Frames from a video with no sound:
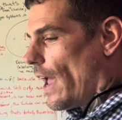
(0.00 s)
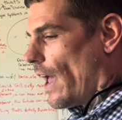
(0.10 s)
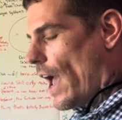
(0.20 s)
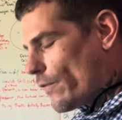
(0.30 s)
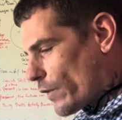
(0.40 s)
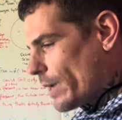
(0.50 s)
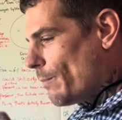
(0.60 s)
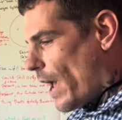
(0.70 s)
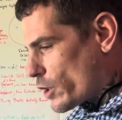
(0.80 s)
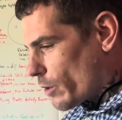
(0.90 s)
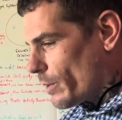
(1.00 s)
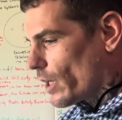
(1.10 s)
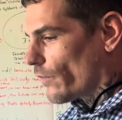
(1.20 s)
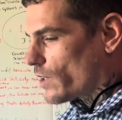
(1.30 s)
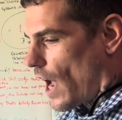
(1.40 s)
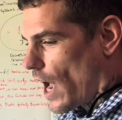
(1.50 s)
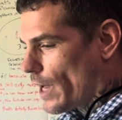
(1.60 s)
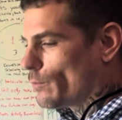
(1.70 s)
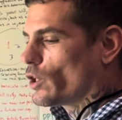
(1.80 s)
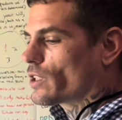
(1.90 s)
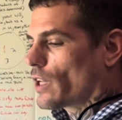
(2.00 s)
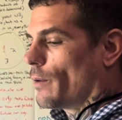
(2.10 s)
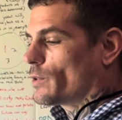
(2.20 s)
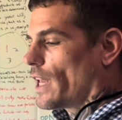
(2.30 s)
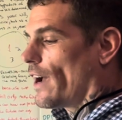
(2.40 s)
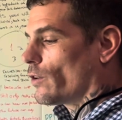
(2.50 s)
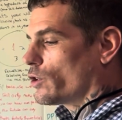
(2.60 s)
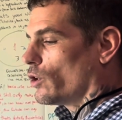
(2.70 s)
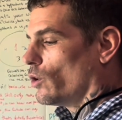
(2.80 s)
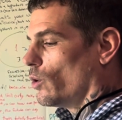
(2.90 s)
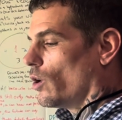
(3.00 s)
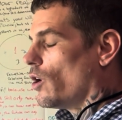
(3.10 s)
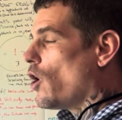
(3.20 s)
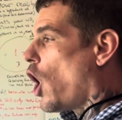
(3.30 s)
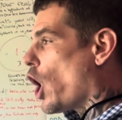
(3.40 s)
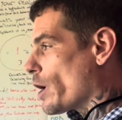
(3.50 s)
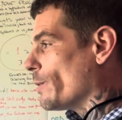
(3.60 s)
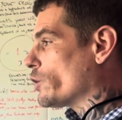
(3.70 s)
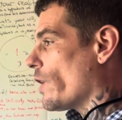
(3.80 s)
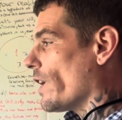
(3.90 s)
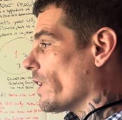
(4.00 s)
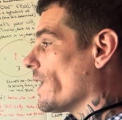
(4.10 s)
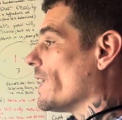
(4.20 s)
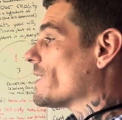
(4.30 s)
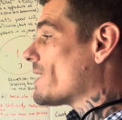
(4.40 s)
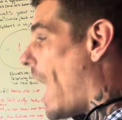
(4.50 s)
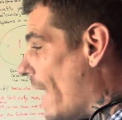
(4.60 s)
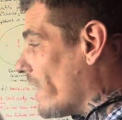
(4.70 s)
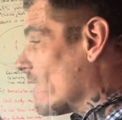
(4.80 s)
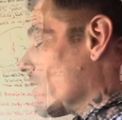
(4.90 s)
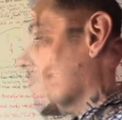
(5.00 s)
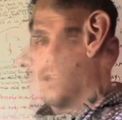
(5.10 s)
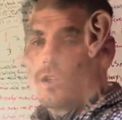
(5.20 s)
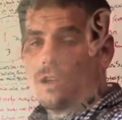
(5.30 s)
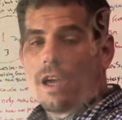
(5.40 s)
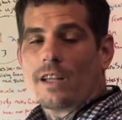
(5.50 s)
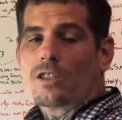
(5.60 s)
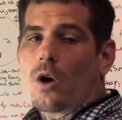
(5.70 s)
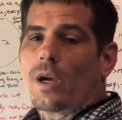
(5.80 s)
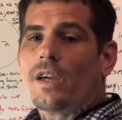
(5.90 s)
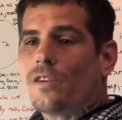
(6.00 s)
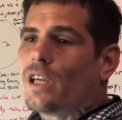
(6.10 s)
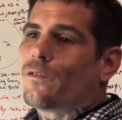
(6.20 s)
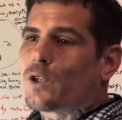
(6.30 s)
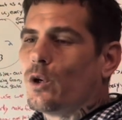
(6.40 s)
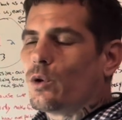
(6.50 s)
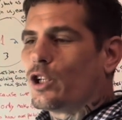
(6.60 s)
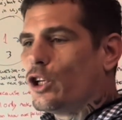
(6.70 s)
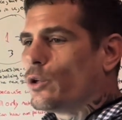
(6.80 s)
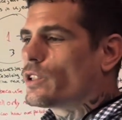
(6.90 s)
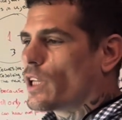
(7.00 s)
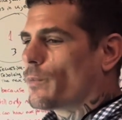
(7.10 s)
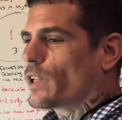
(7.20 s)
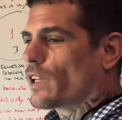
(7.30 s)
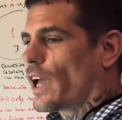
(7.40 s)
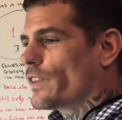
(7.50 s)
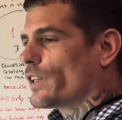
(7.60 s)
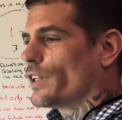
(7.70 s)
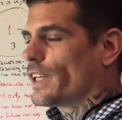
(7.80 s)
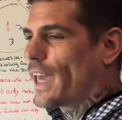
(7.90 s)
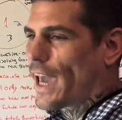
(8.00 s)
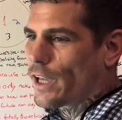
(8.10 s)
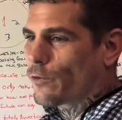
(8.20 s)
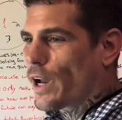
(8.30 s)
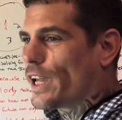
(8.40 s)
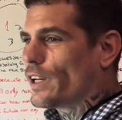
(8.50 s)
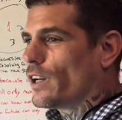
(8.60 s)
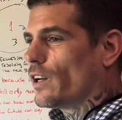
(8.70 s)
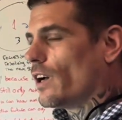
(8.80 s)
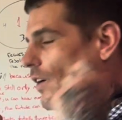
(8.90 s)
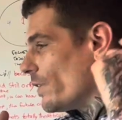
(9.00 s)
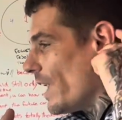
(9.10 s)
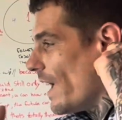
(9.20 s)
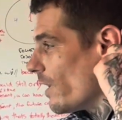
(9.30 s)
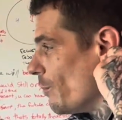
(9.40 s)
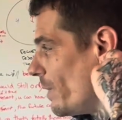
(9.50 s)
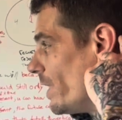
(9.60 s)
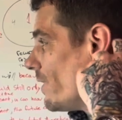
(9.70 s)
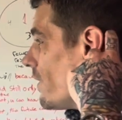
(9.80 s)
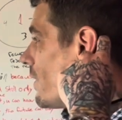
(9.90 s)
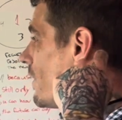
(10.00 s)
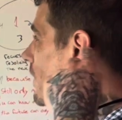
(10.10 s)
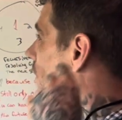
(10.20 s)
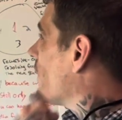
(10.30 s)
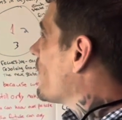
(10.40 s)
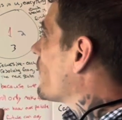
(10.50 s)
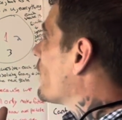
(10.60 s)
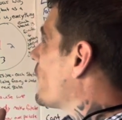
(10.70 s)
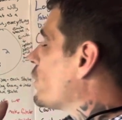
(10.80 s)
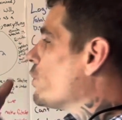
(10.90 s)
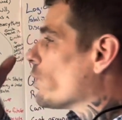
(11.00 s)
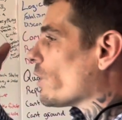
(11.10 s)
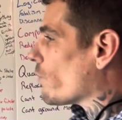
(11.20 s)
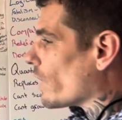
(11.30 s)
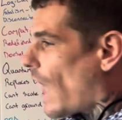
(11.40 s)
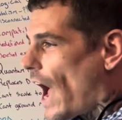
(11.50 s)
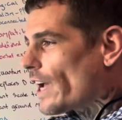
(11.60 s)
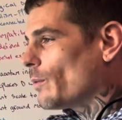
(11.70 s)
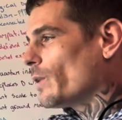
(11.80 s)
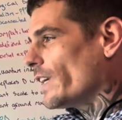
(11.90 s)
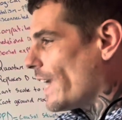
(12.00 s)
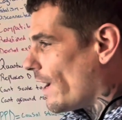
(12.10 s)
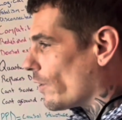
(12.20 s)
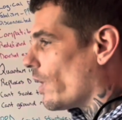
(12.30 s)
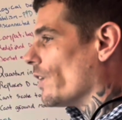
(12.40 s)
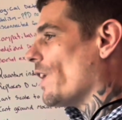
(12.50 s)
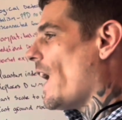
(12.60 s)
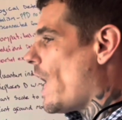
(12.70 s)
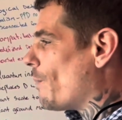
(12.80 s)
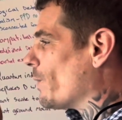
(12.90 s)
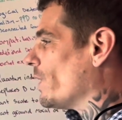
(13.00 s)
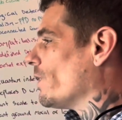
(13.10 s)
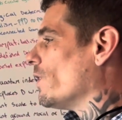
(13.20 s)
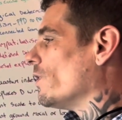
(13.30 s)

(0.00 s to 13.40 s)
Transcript: Every measurement of time just comes down to arbitrarily assigning some type. And so even if you use something like the decay rate of an element that you can reliably count on to happen